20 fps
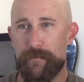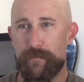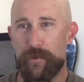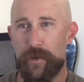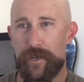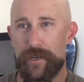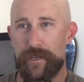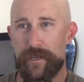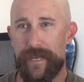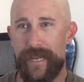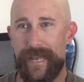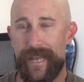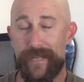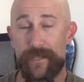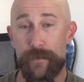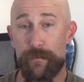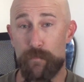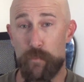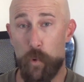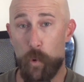But it's
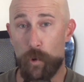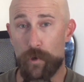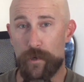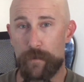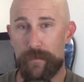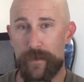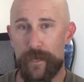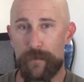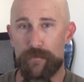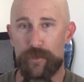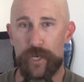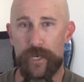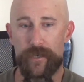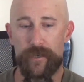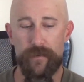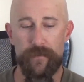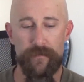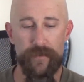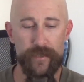important to be objective.